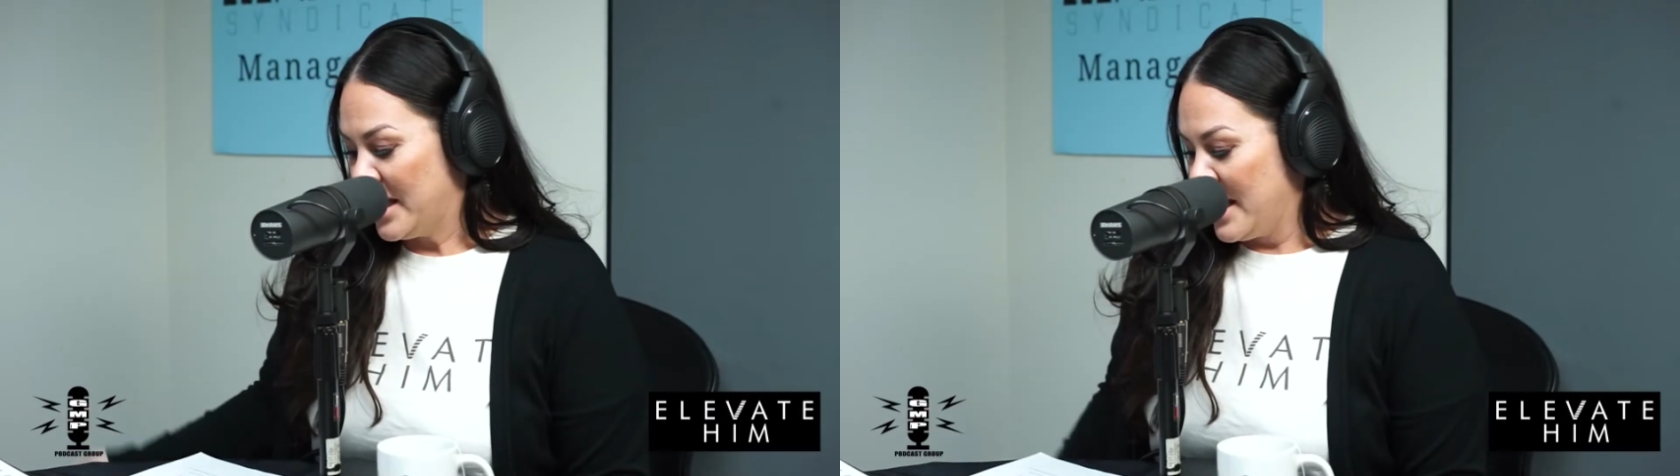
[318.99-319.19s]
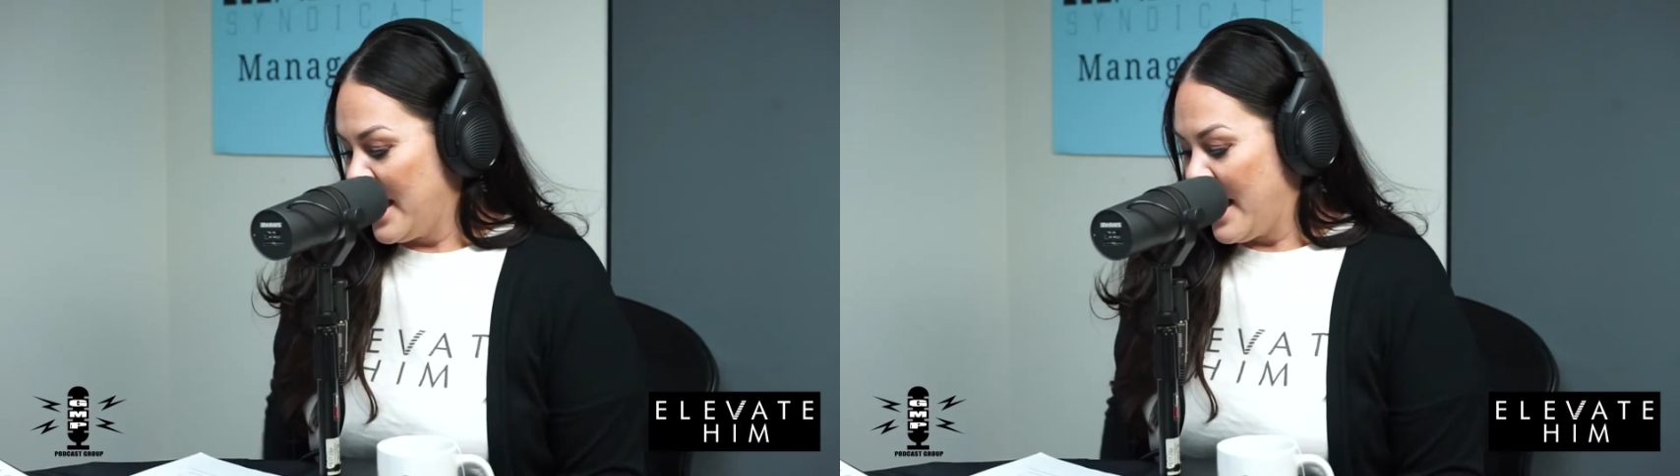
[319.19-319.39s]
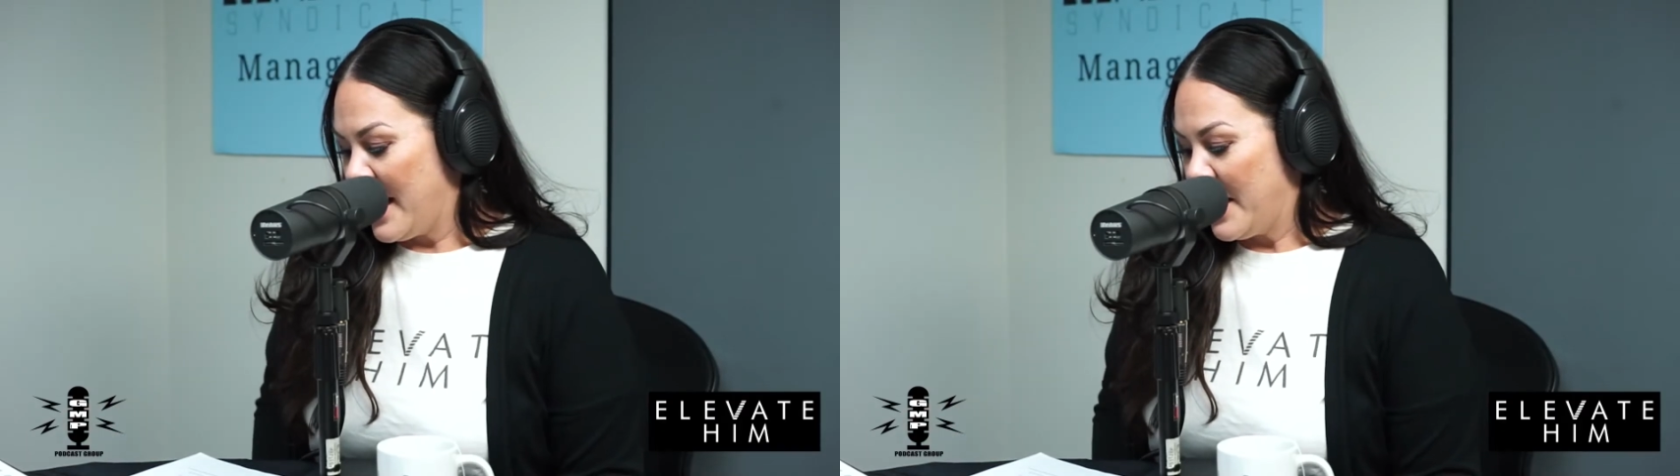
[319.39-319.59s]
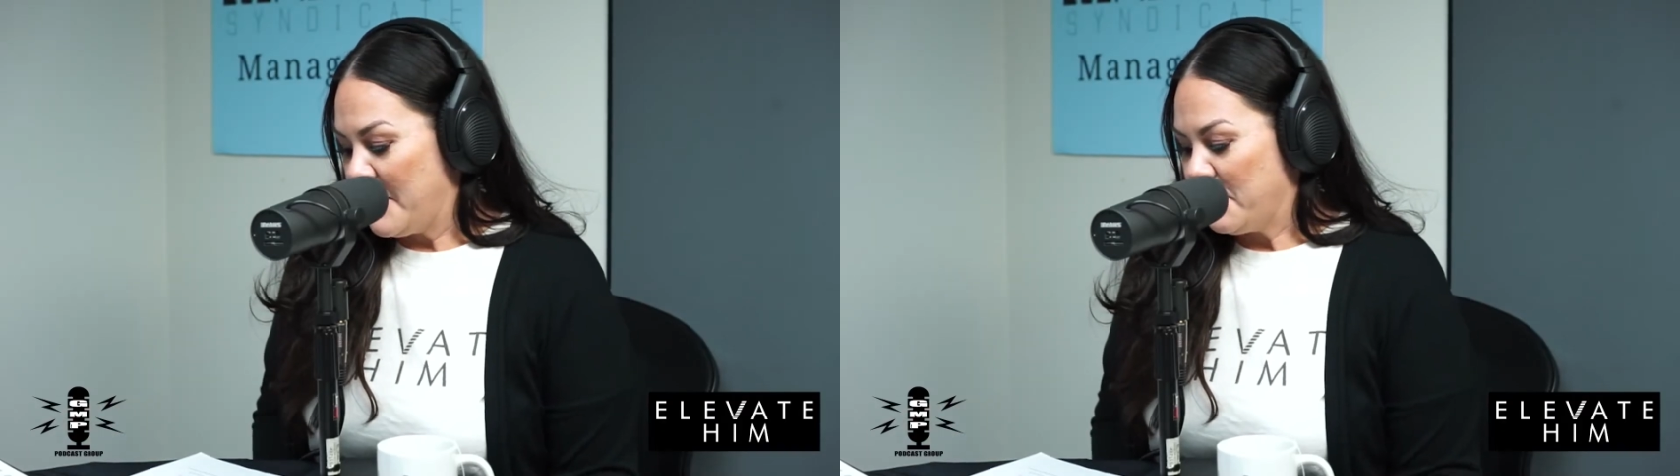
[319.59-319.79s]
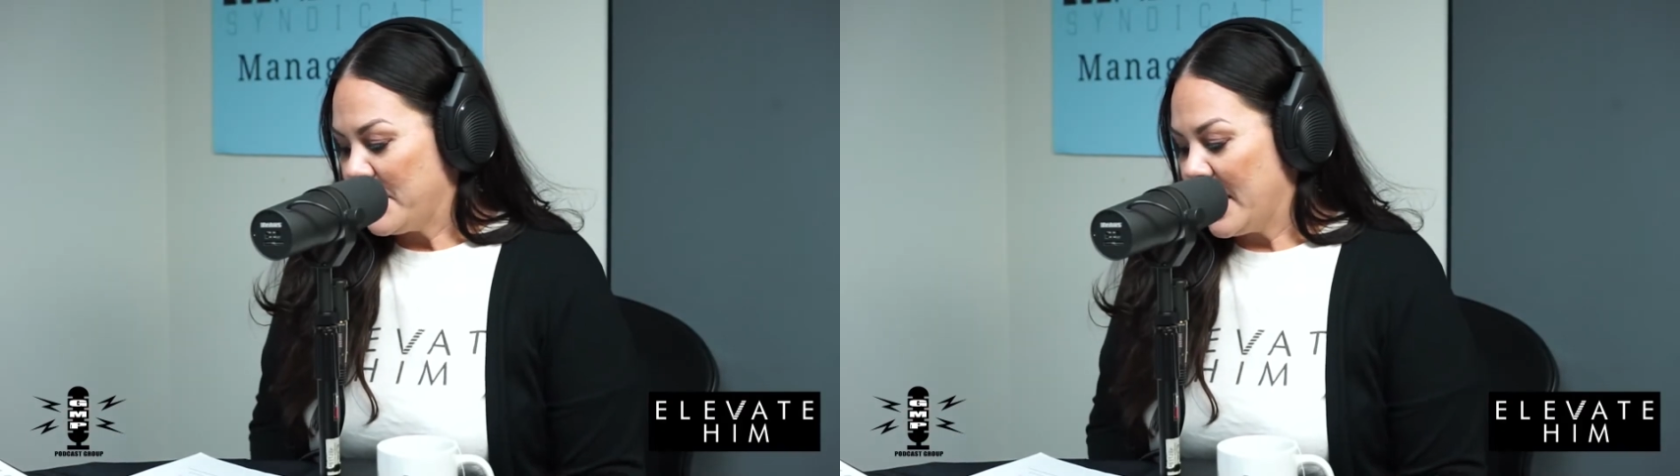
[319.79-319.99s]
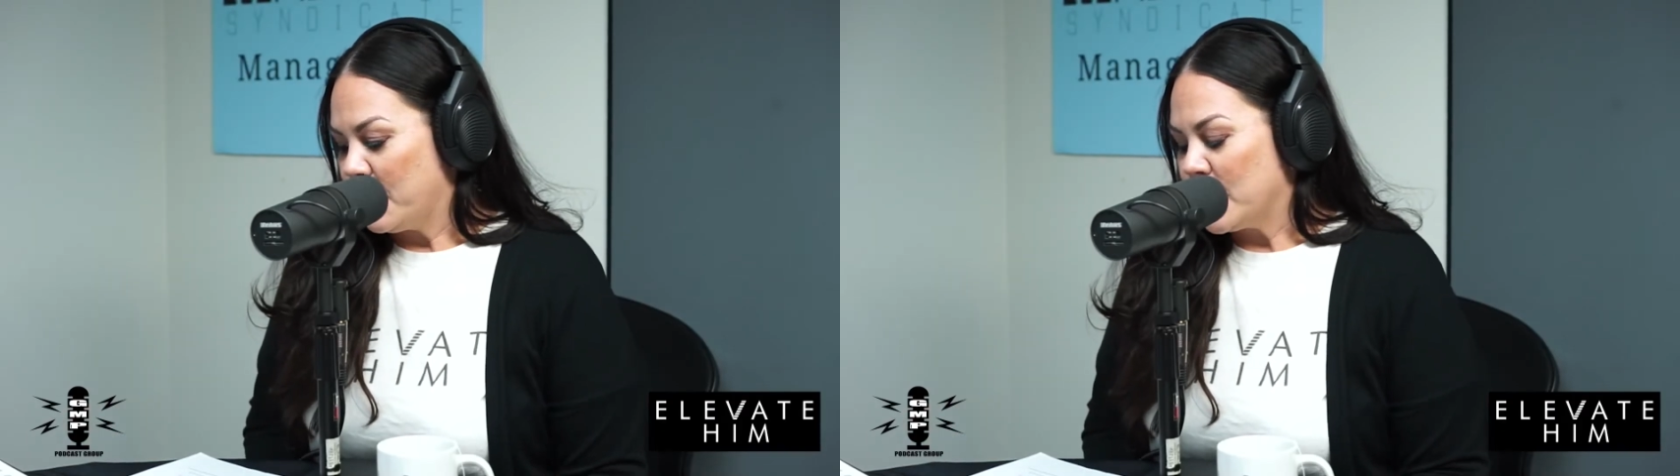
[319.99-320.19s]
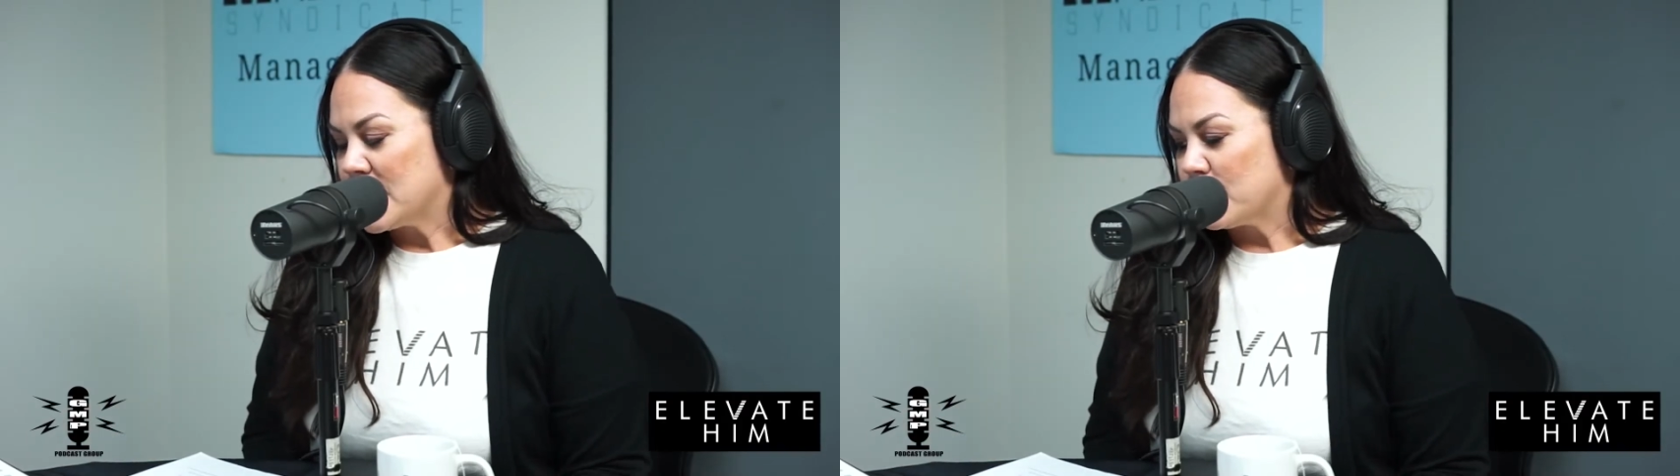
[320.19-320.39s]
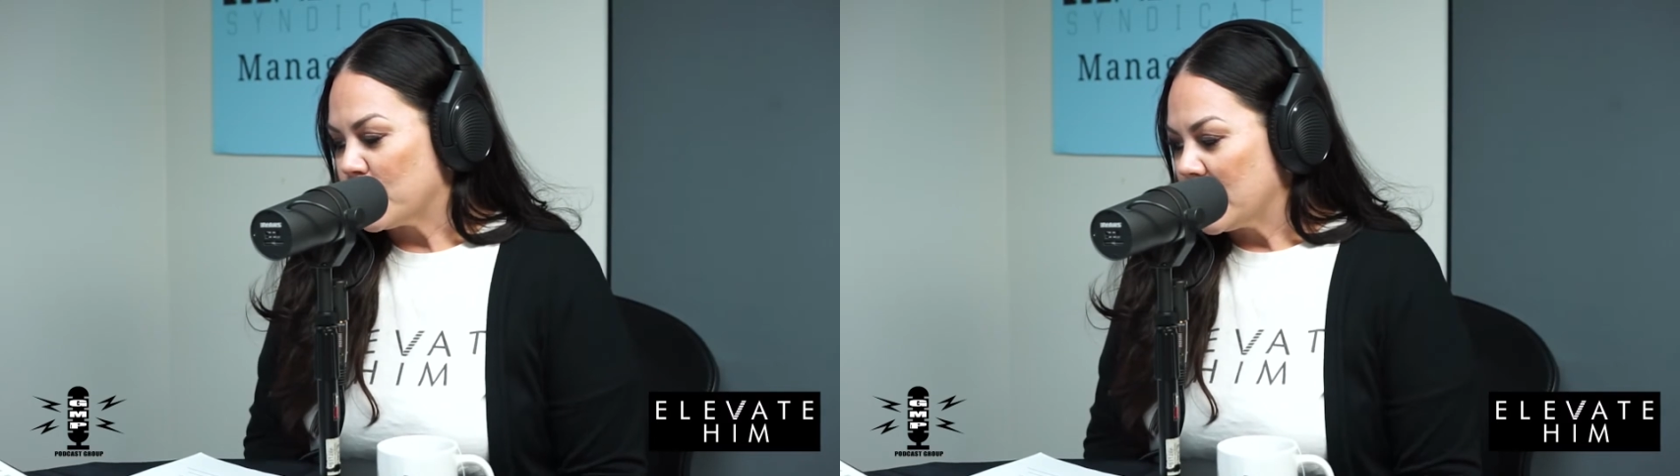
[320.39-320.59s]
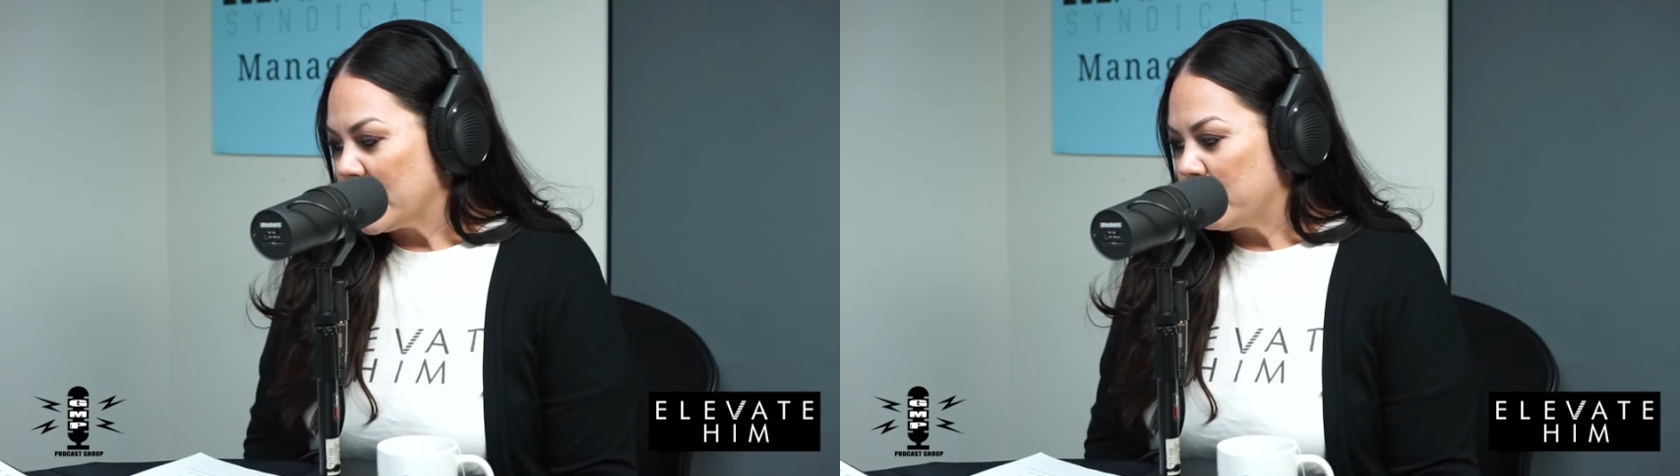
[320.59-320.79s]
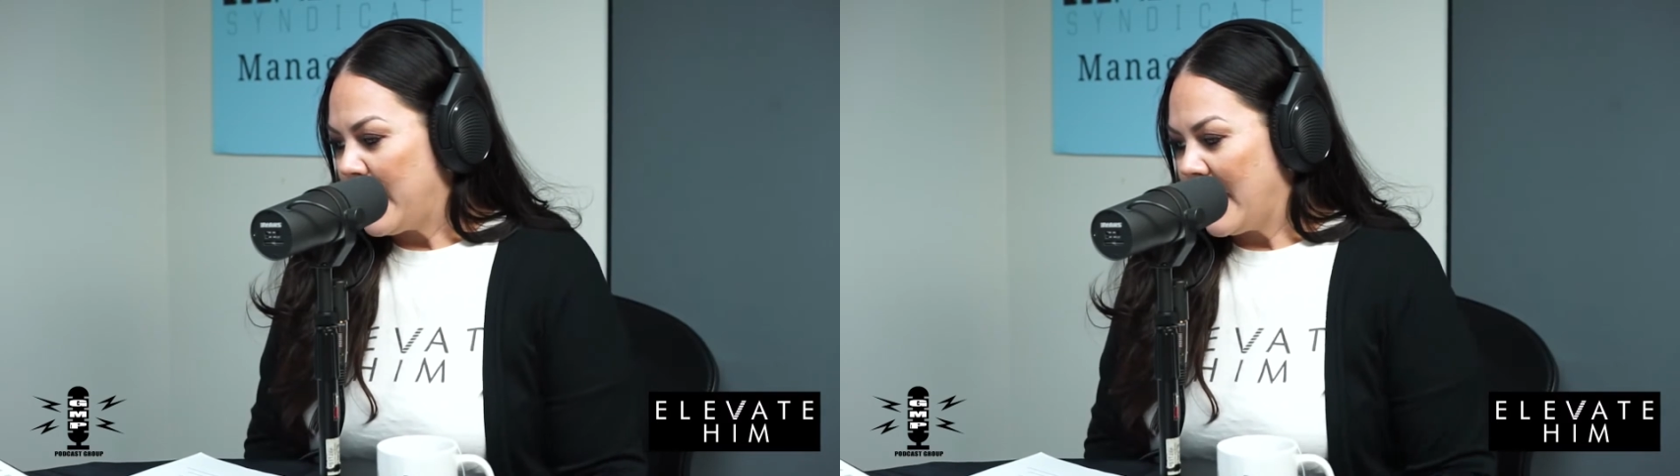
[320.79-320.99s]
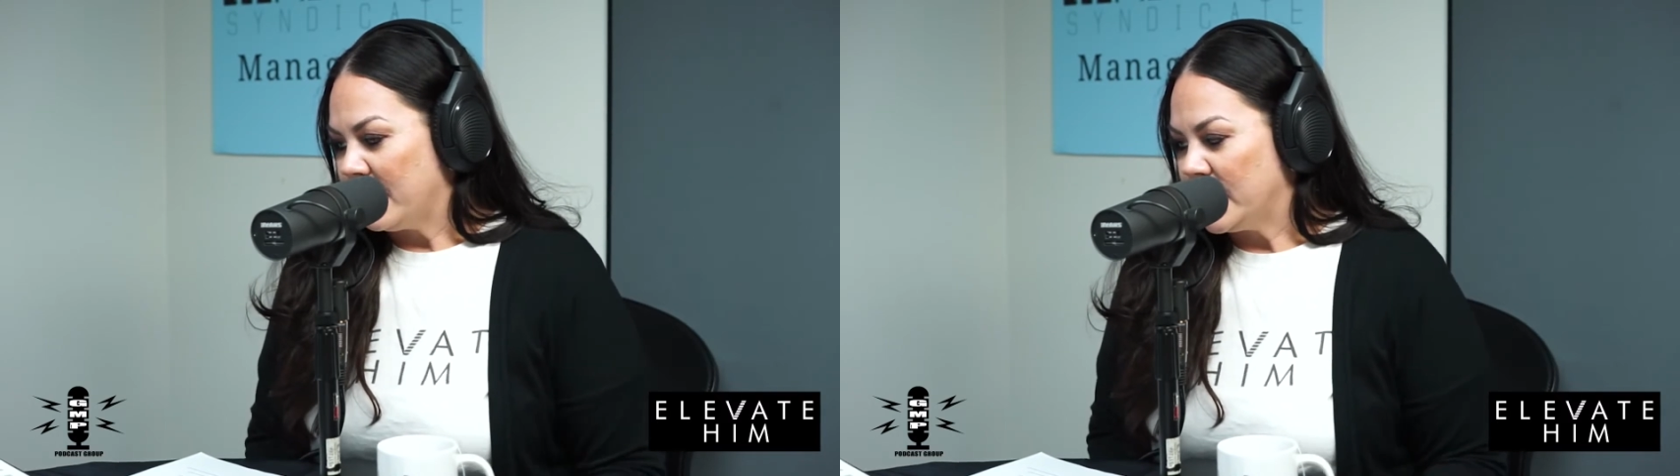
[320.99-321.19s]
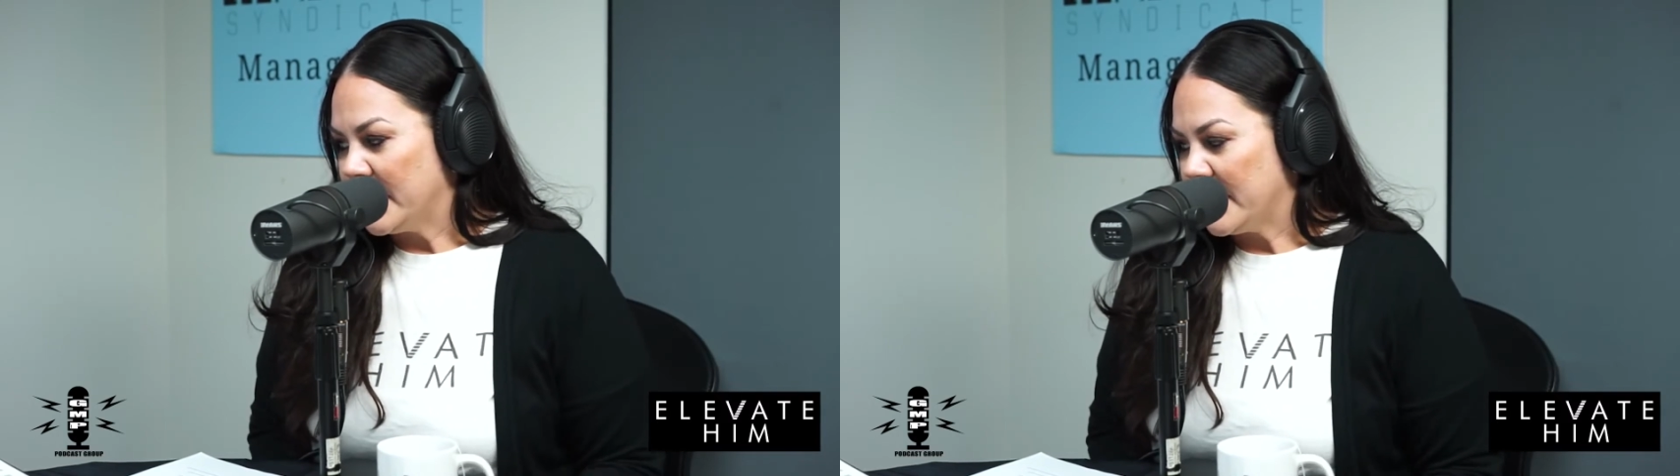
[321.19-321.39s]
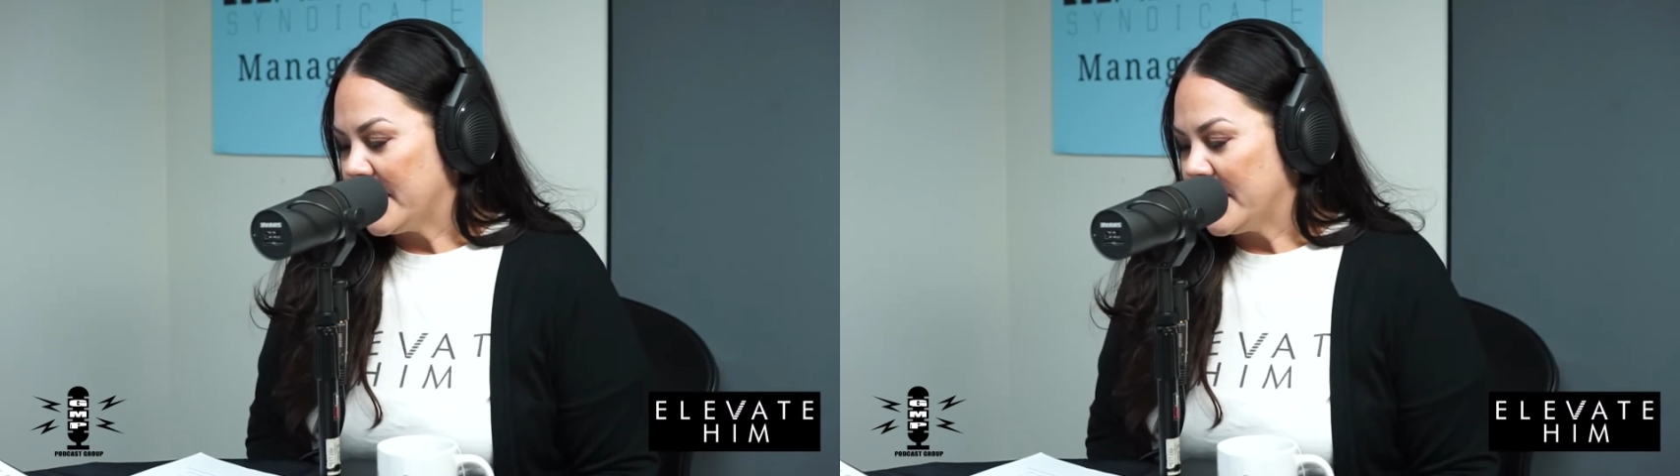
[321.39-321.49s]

And what's really baffling